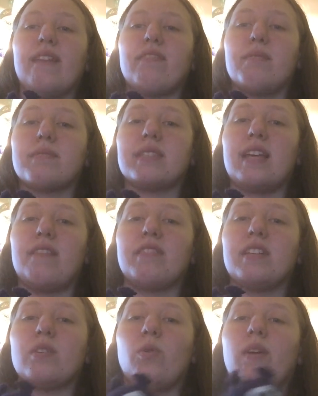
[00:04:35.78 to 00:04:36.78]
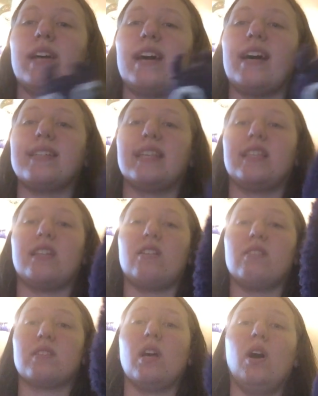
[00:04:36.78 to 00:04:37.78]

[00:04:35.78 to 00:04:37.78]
them safety toy eyes, and there's